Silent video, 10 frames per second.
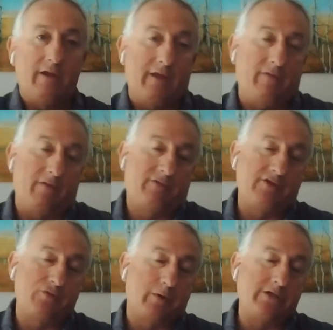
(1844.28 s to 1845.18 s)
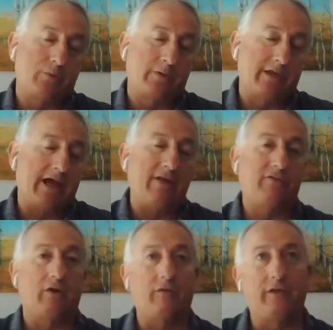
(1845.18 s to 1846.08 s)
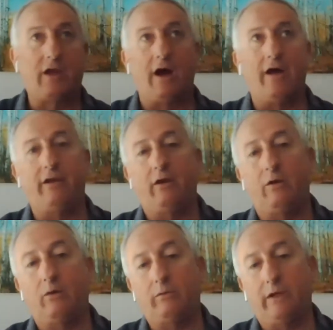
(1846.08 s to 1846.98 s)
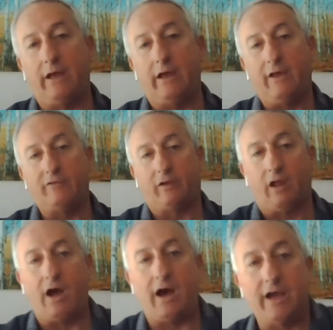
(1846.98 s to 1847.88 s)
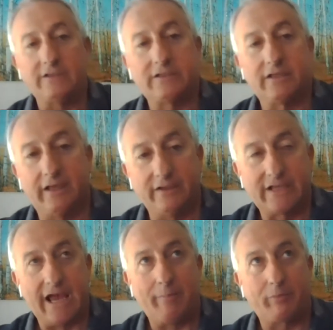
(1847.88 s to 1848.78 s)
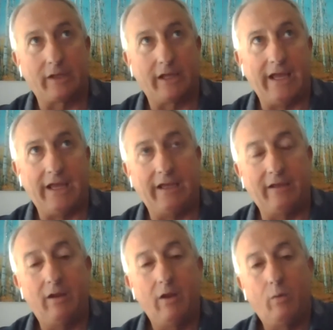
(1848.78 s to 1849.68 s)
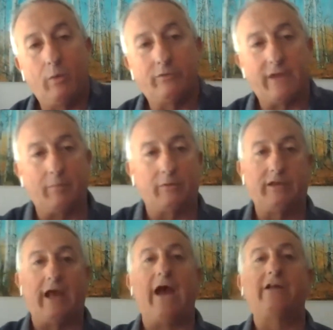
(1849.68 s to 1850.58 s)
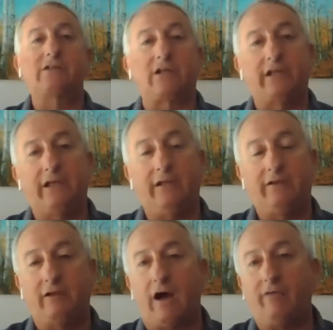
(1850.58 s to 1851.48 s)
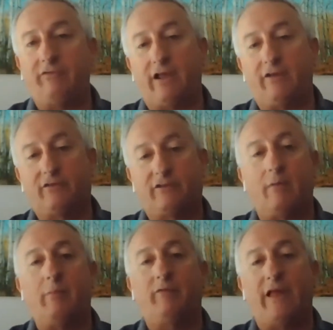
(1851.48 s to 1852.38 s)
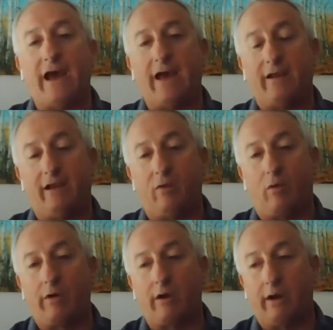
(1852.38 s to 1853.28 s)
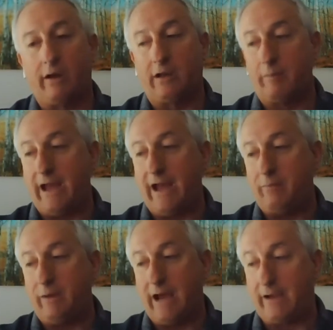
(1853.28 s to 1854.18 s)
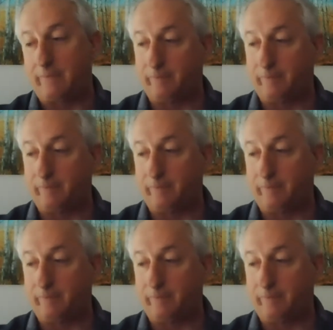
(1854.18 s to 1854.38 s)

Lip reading: In the situation where the guy sold the condo as a loss, his capital gain was able to actually to offset some of that ordinary income add back.